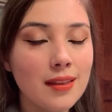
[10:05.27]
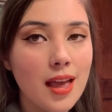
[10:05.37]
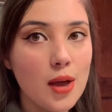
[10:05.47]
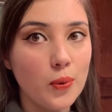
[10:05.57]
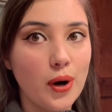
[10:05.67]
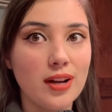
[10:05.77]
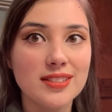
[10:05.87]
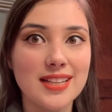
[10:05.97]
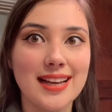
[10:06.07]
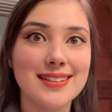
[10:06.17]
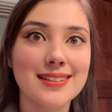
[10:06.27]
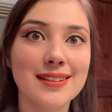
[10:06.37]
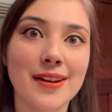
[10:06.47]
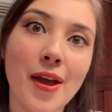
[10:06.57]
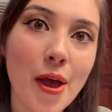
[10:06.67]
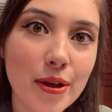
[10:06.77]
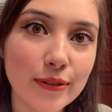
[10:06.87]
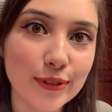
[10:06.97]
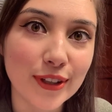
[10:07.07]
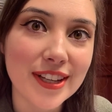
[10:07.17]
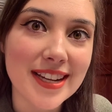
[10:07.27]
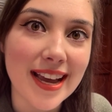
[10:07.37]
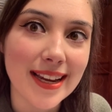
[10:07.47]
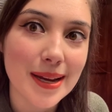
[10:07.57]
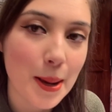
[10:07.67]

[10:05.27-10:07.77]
And we're all set for the day.